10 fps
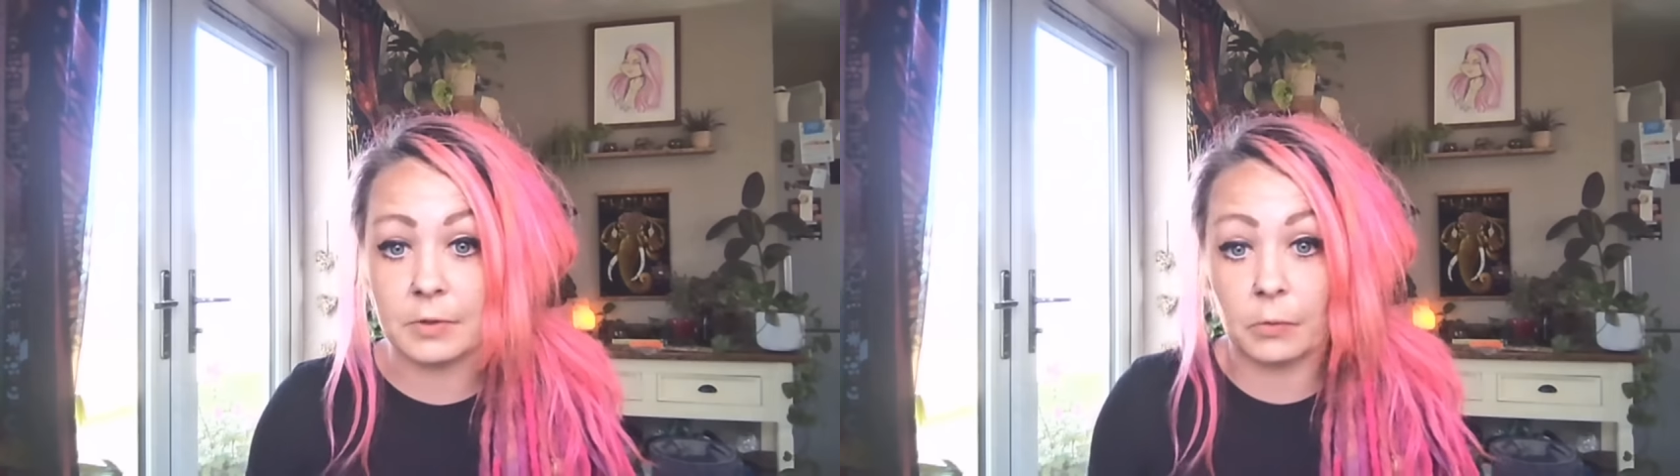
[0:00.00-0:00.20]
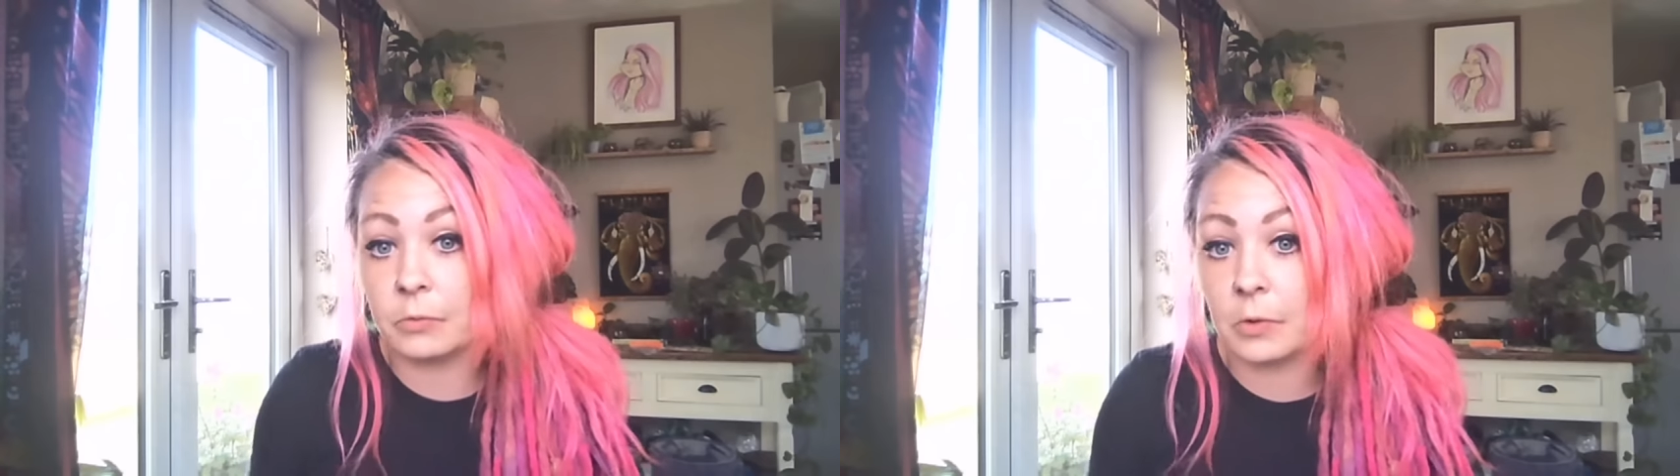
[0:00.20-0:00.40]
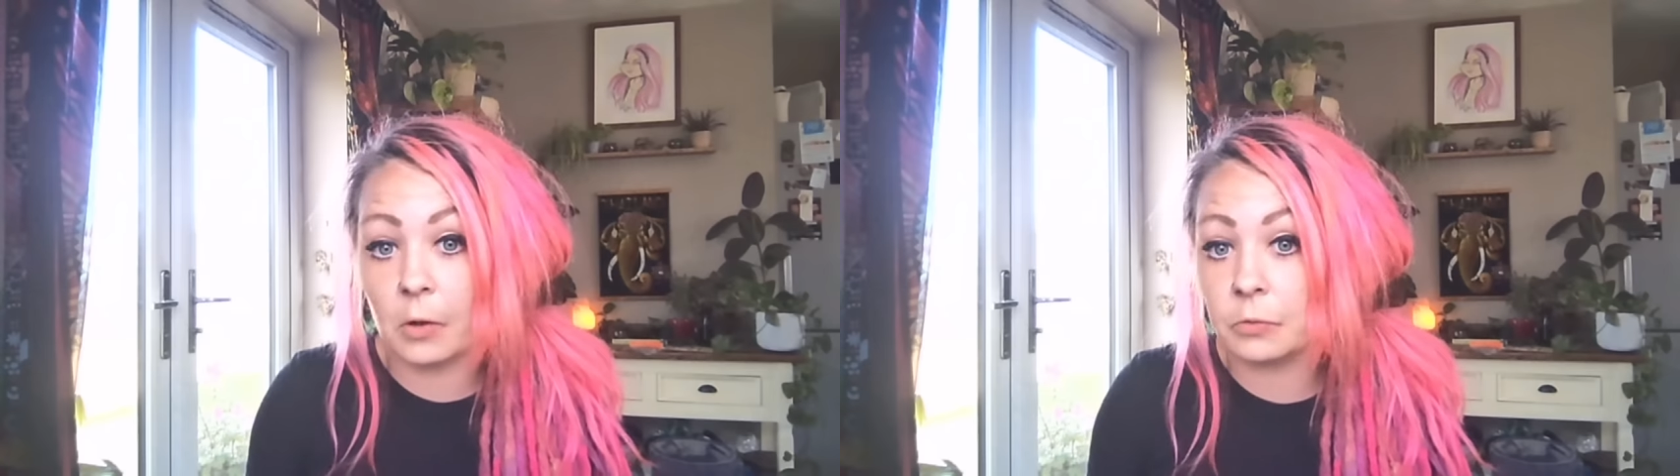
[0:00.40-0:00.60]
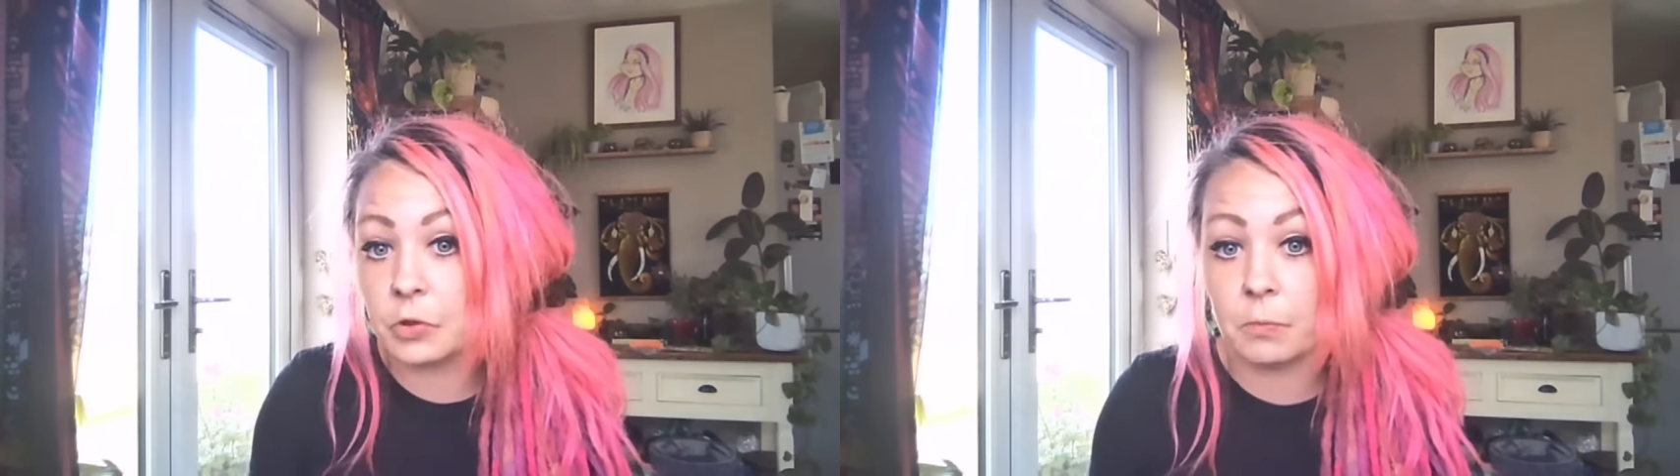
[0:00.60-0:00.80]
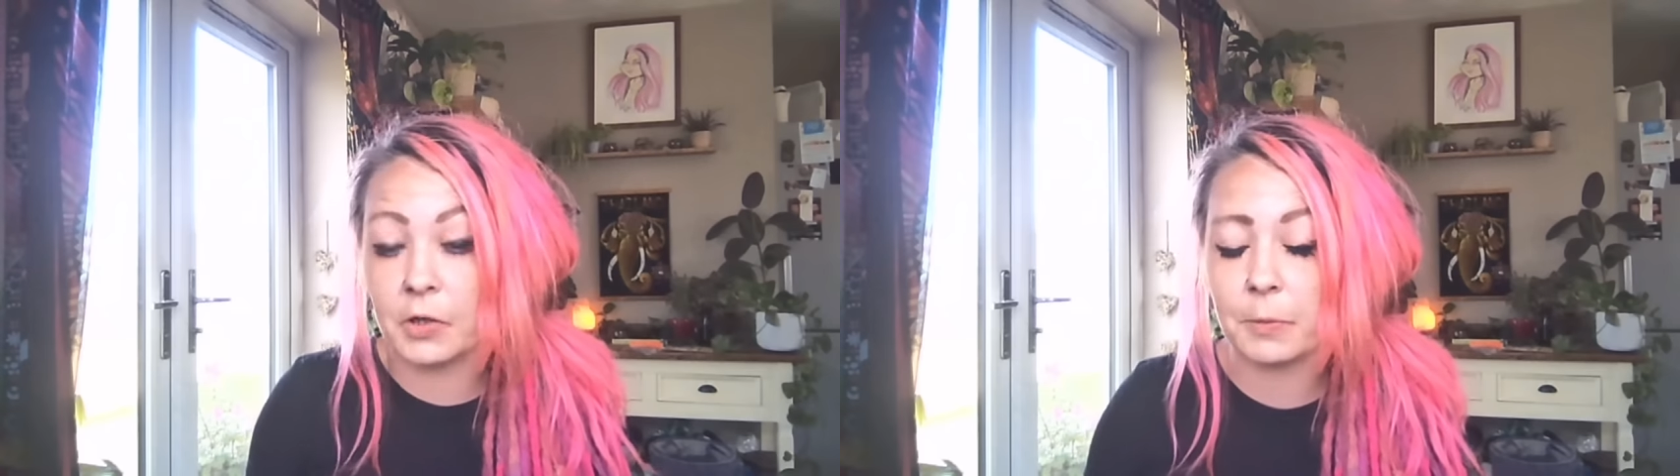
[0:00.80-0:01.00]
don't know
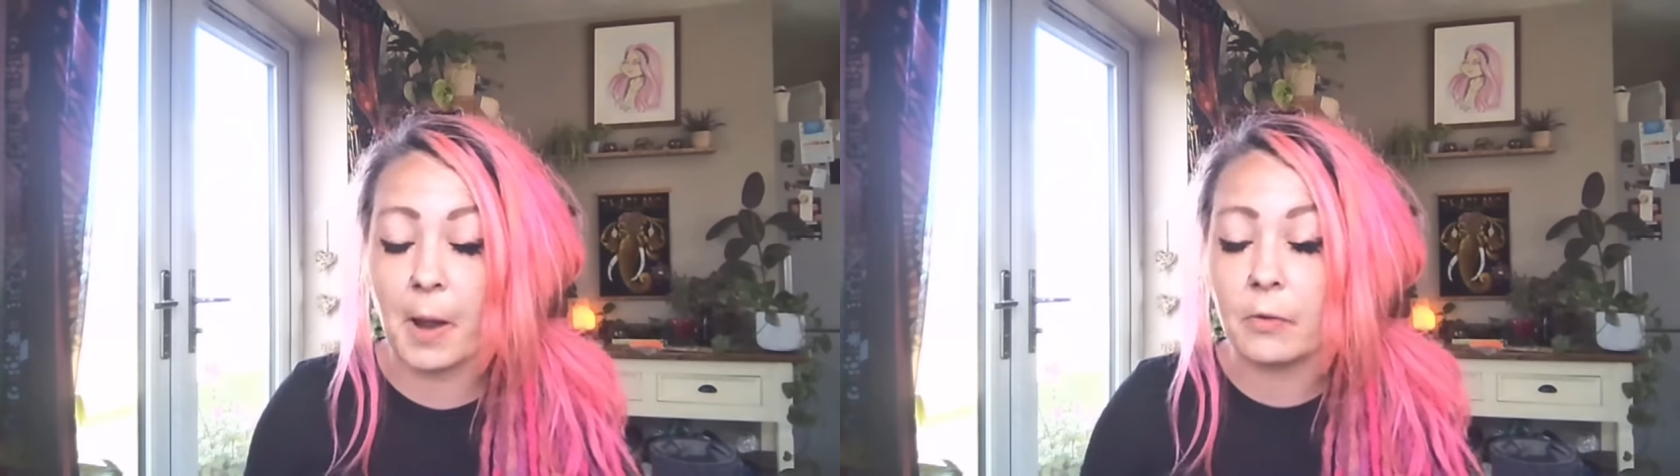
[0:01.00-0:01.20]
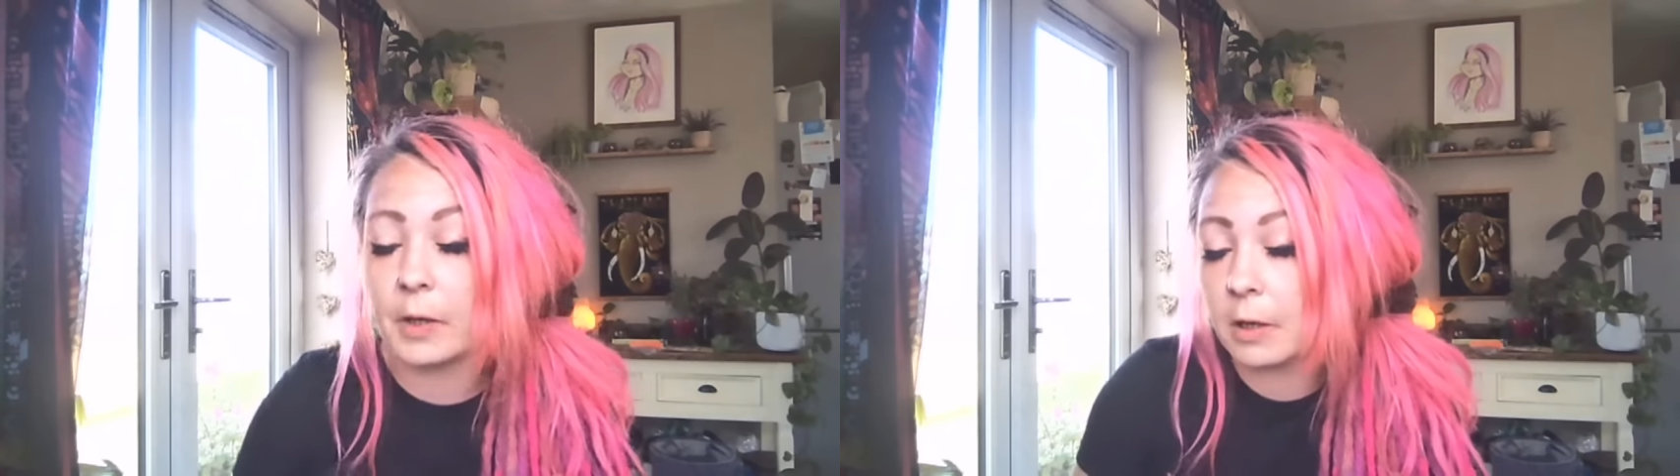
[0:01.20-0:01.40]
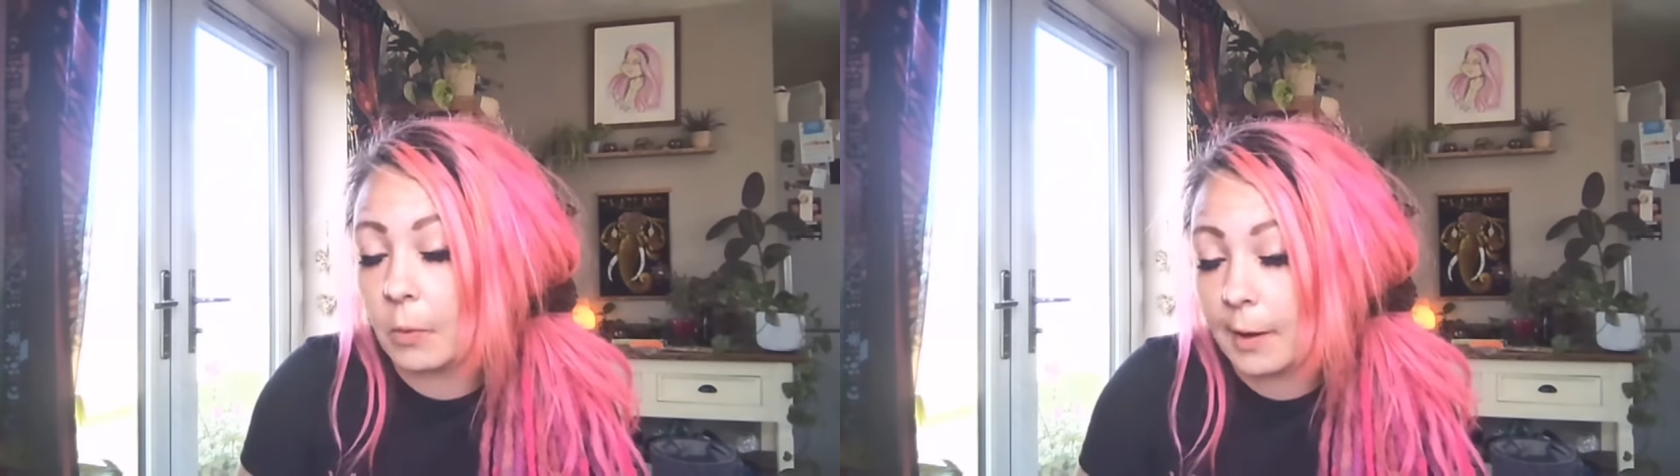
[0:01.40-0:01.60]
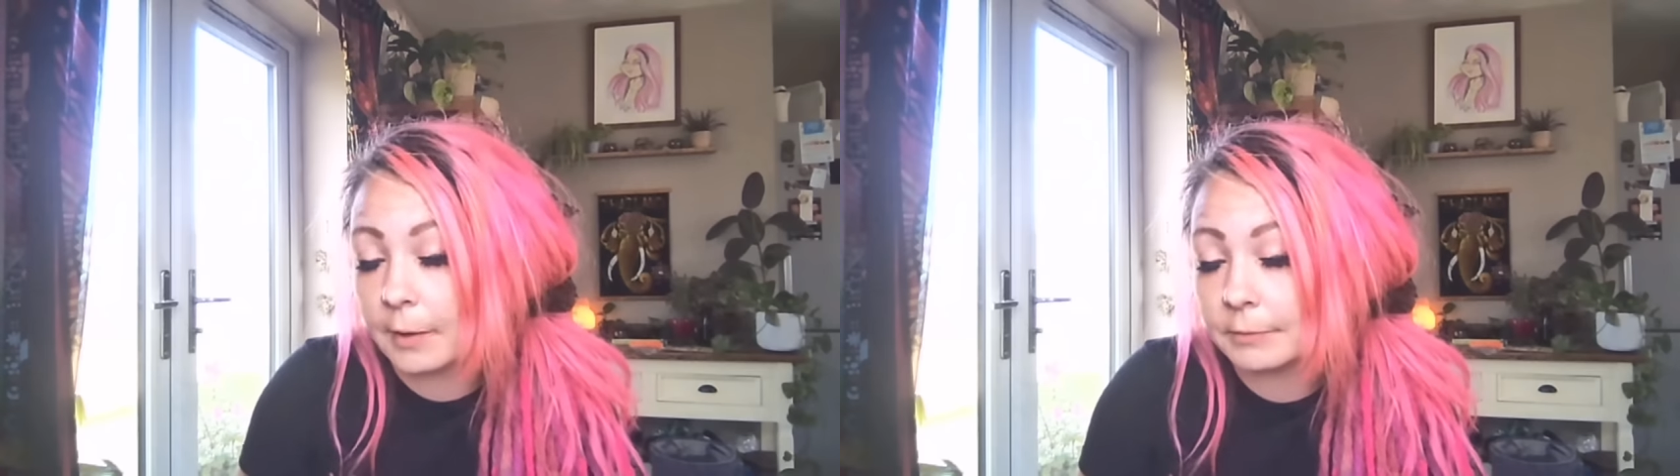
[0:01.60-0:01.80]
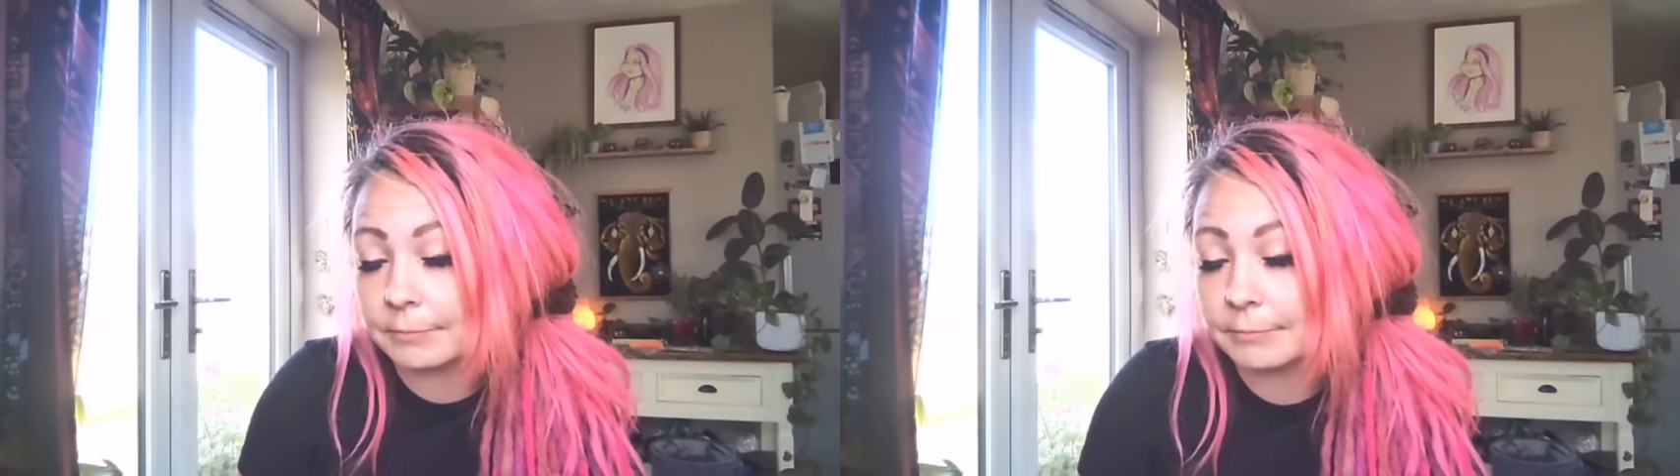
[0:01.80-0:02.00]
too much about, then go
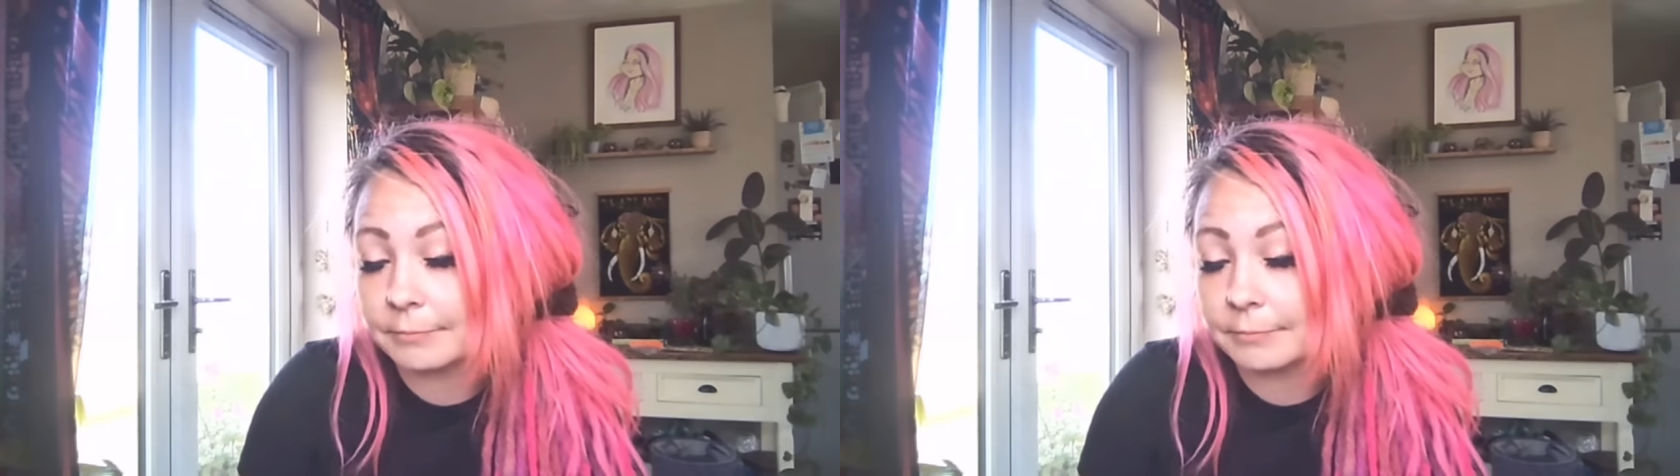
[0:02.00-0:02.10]
ahead.